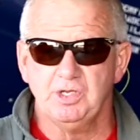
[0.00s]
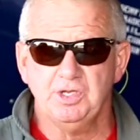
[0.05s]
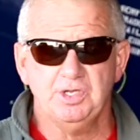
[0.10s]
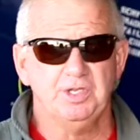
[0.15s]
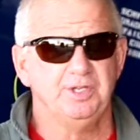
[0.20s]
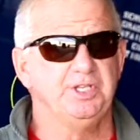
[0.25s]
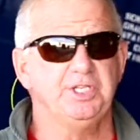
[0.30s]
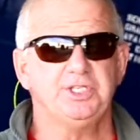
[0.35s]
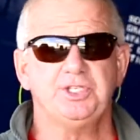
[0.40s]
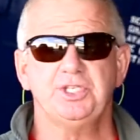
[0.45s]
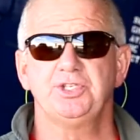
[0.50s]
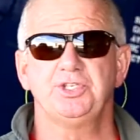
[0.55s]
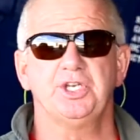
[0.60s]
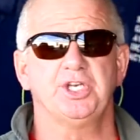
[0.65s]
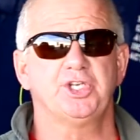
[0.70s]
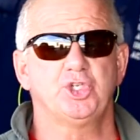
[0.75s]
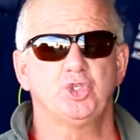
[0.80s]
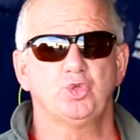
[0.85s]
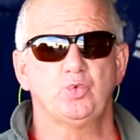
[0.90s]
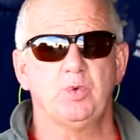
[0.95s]
This is
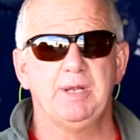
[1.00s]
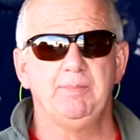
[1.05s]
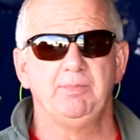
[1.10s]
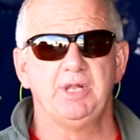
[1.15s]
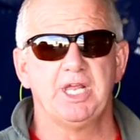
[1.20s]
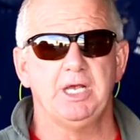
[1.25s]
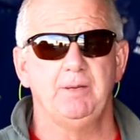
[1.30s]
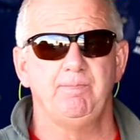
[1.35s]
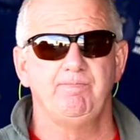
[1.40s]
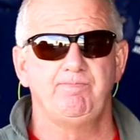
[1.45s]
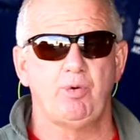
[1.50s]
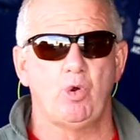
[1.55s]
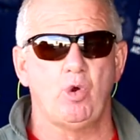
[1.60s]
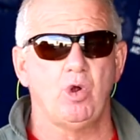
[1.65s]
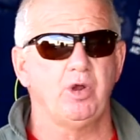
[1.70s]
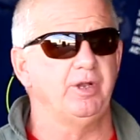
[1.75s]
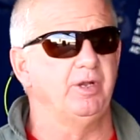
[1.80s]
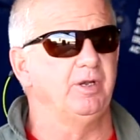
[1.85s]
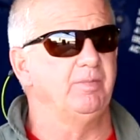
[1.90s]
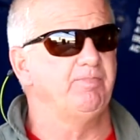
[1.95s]
extremely
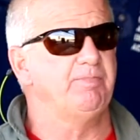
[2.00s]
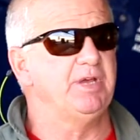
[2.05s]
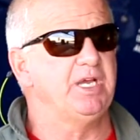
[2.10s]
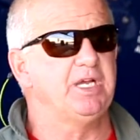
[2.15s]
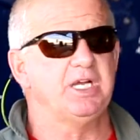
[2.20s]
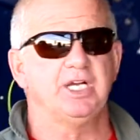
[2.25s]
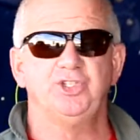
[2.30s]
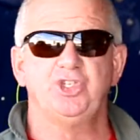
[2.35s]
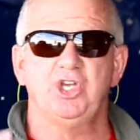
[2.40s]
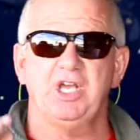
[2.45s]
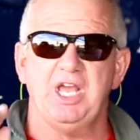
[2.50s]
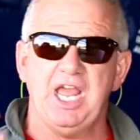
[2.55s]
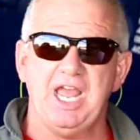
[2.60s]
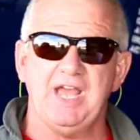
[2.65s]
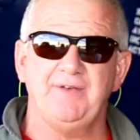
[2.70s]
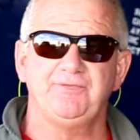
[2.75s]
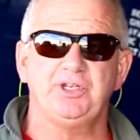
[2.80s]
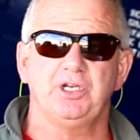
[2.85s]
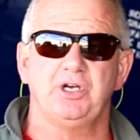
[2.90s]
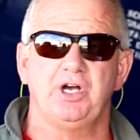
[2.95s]
important because you
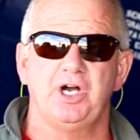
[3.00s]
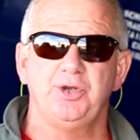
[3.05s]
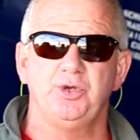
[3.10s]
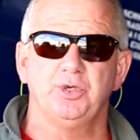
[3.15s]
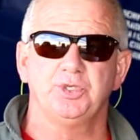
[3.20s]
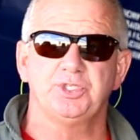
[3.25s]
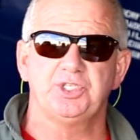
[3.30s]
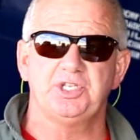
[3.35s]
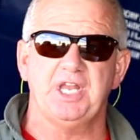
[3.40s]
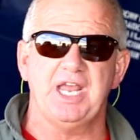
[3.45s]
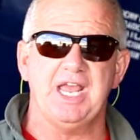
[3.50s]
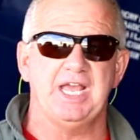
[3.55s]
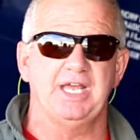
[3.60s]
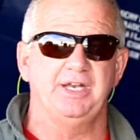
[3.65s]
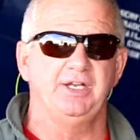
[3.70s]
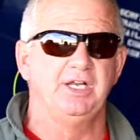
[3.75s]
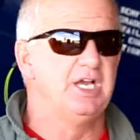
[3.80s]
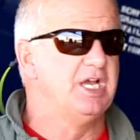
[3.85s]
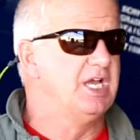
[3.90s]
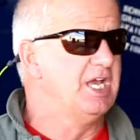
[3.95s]
have to understand
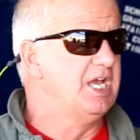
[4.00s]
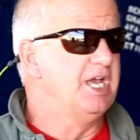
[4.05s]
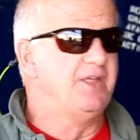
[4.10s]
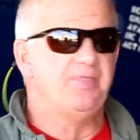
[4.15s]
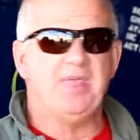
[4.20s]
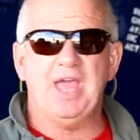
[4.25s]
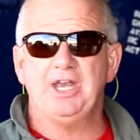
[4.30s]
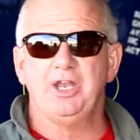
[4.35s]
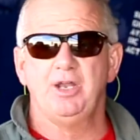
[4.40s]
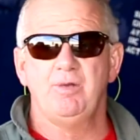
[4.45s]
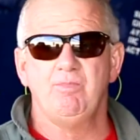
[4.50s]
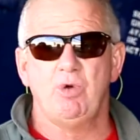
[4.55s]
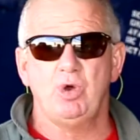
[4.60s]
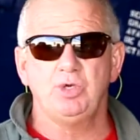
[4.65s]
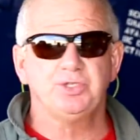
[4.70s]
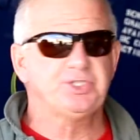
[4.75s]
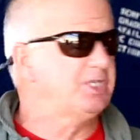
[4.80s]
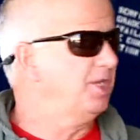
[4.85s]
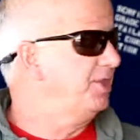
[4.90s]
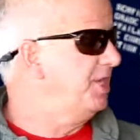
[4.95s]
that in
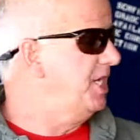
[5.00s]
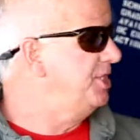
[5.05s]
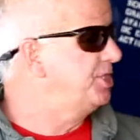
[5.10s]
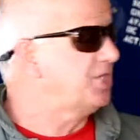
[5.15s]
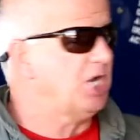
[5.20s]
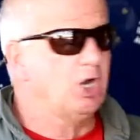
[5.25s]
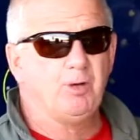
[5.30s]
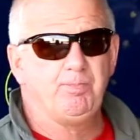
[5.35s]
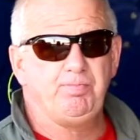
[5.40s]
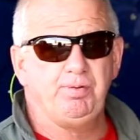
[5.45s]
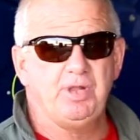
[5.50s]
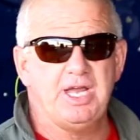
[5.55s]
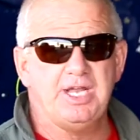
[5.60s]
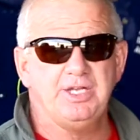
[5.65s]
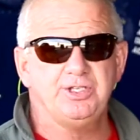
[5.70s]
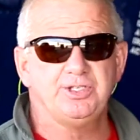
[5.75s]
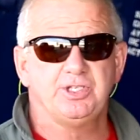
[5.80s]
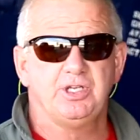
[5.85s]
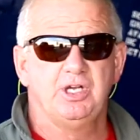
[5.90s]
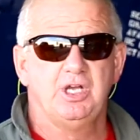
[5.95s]
most of these
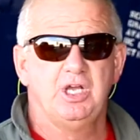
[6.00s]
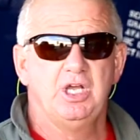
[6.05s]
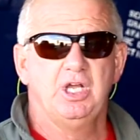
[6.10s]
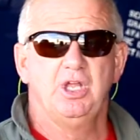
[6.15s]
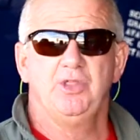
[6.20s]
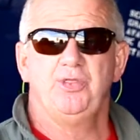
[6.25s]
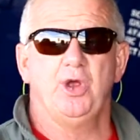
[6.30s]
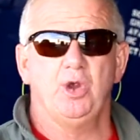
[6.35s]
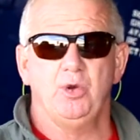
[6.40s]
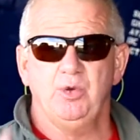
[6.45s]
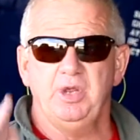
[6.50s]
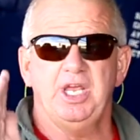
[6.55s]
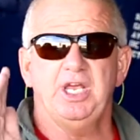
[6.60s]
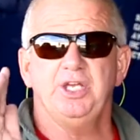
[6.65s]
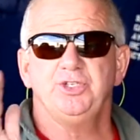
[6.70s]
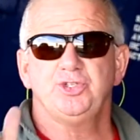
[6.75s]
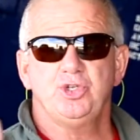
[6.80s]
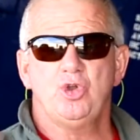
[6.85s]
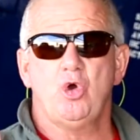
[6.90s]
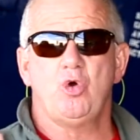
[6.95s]
airplanes, there
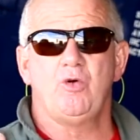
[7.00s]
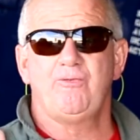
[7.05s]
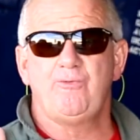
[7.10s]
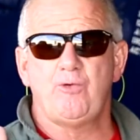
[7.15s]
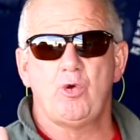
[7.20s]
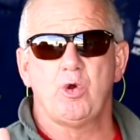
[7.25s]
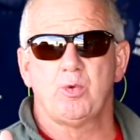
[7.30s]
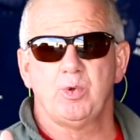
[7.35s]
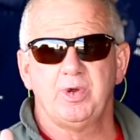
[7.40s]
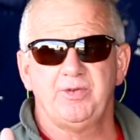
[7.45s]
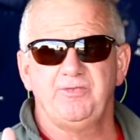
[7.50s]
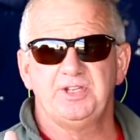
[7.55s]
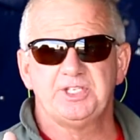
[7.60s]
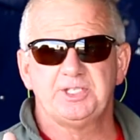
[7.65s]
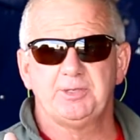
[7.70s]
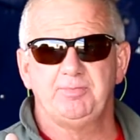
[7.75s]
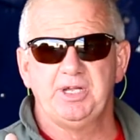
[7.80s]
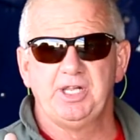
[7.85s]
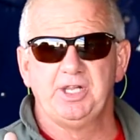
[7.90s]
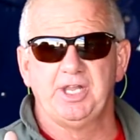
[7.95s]
is no forward
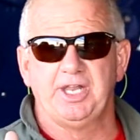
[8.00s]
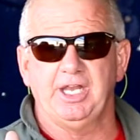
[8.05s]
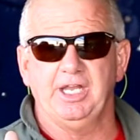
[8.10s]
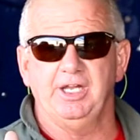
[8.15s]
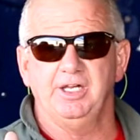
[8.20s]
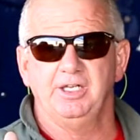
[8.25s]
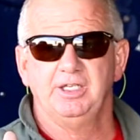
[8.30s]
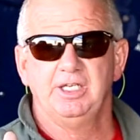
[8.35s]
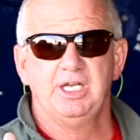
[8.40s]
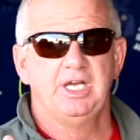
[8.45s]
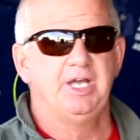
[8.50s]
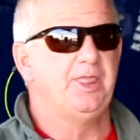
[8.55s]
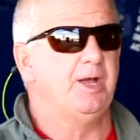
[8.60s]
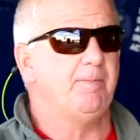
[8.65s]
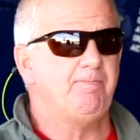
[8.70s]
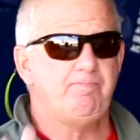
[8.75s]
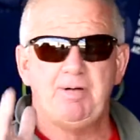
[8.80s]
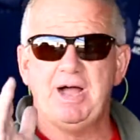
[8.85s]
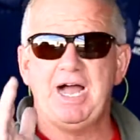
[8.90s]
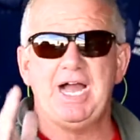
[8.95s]
visibility. The
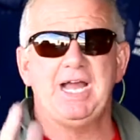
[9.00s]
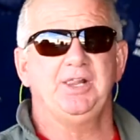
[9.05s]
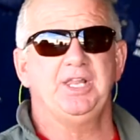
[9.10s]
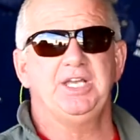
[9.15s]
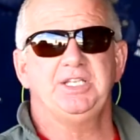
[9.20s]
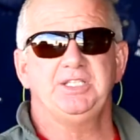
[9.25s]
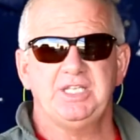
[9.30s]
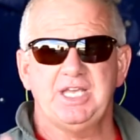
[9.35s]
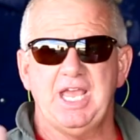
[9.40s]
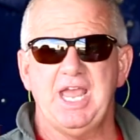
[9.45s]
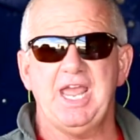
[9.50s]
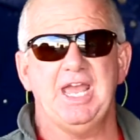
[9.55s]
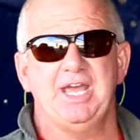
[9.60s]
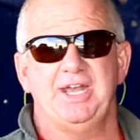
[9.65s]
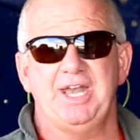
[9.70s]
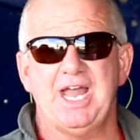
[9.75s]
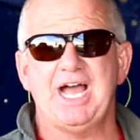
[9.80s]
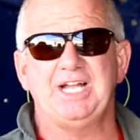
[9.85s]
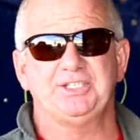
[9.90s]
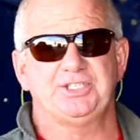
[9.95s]
pilot
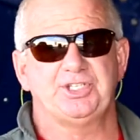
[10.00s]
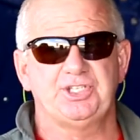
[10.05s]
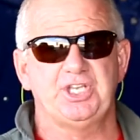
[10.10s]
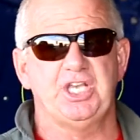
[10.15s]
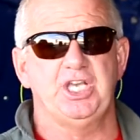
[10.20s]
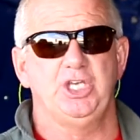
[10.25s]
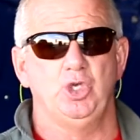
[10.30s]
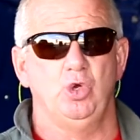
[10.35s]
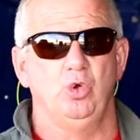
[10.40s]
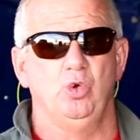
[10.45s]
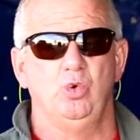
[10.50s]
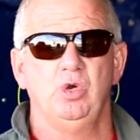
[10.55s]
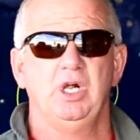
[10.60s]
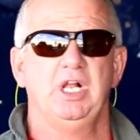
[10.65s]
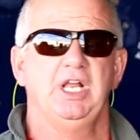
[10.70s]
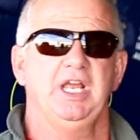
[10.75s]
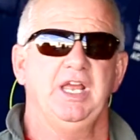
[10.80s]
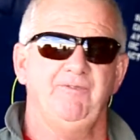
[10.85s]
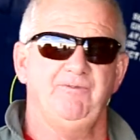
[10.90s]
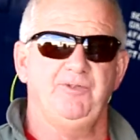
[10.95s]
cannot see you
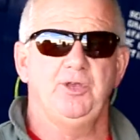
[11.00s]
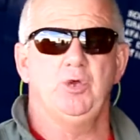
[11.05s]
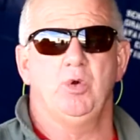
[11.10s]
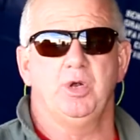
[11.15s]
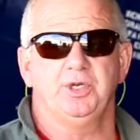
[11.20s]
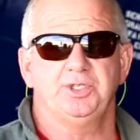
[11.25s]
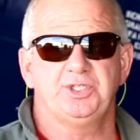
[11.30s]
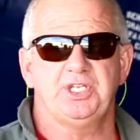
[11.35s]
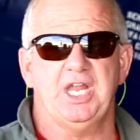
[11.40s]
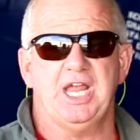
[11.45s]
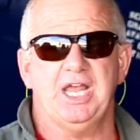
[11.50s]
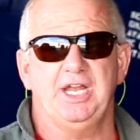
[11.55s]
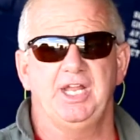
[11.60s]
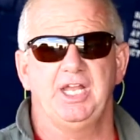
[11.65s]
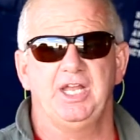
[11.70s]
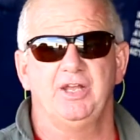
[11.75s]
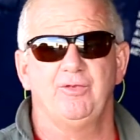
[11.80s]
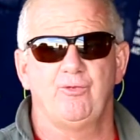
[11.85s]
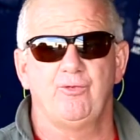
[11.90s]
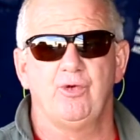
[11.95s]
if you are standing
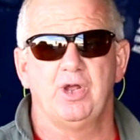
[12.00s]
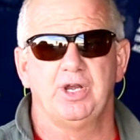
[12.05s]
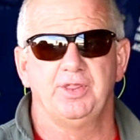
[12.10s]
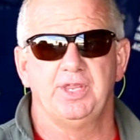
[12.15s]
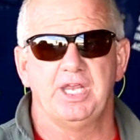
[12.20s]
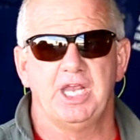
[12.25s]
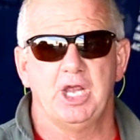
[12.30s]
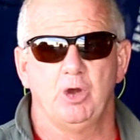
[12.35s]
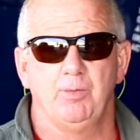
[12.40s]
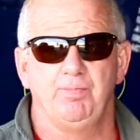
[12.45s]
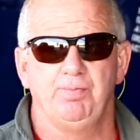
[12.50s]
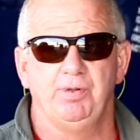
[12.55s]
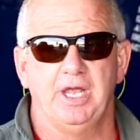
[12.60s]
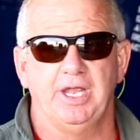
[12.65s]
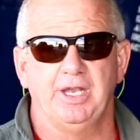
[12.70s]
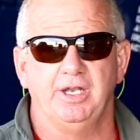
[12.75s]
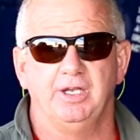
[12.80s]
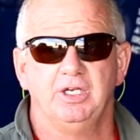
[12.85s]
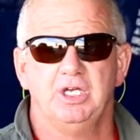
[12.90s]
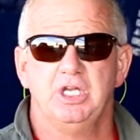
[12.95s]
in front of the airplane.